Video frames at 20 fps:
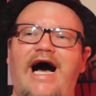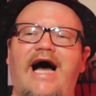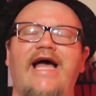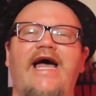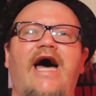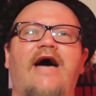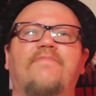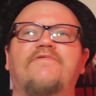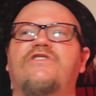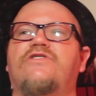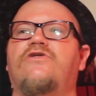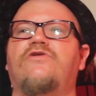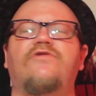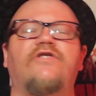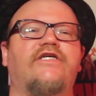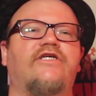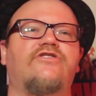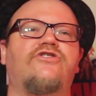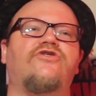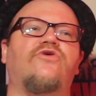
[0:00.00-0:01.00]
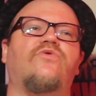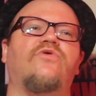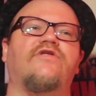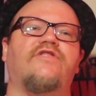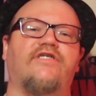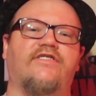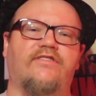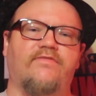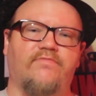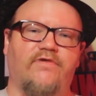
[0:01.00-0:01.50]
I absolutely adore
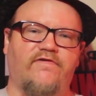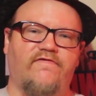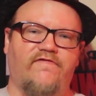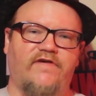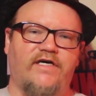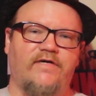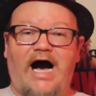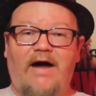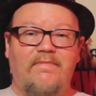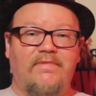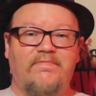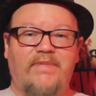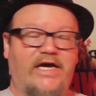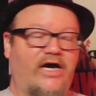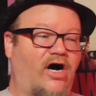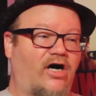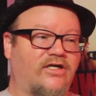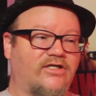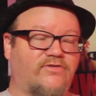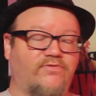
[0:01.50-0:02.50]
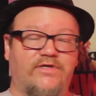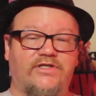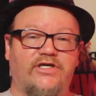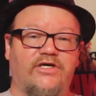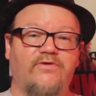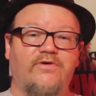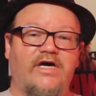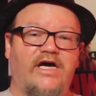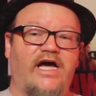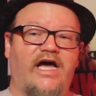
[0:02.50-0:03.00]
this movie. I'm gonna be honest with
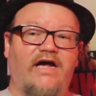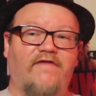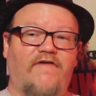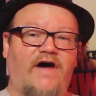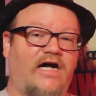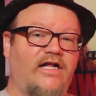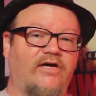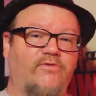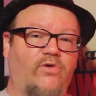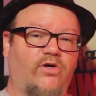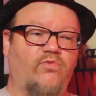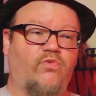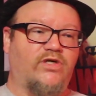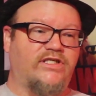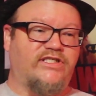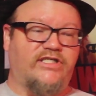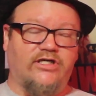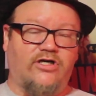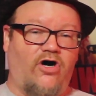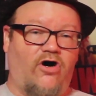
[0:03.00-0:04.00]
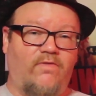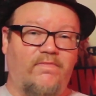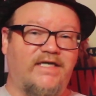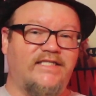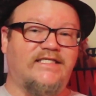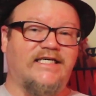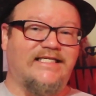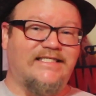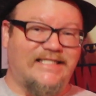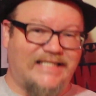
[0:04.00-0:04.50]
you, if Hollywood was to call me
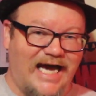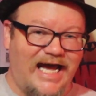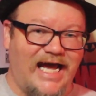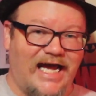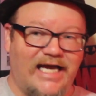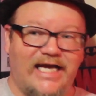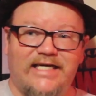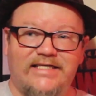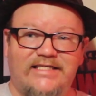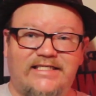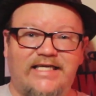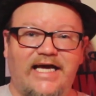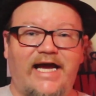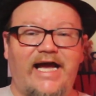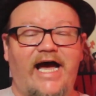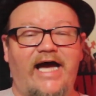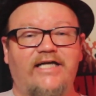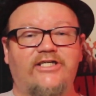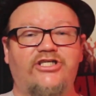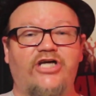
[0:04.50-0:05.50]
today and say, hey